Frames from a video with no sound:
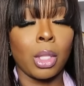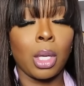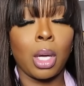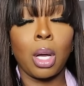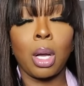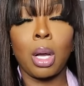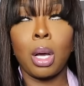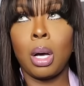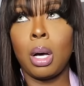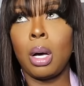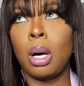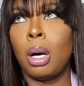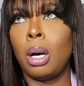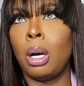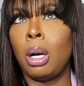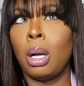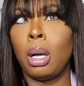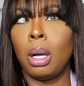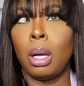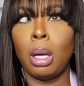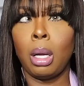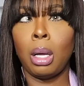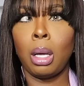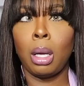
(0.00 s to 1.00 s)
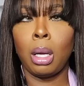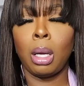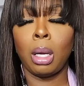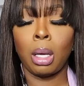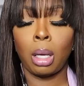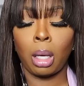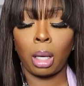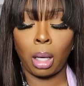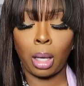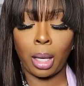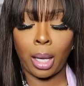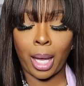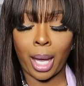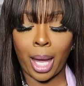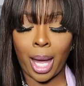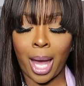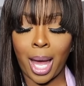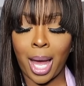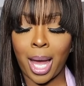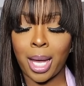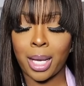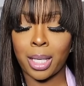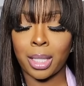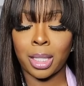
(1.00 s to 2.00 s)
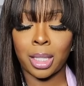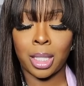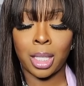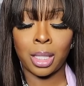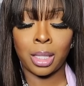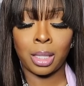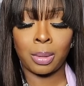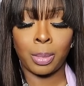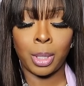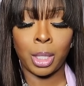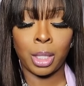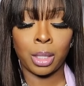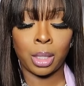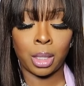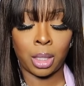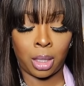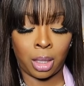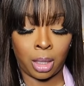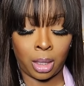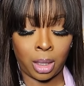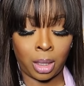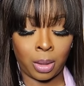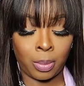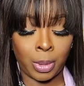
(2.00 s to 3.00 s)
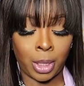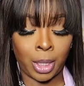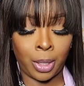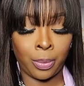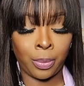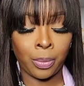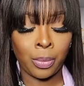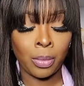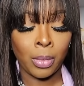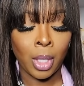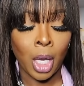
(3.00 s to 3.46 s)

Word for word: oh gosh, that smells good to me.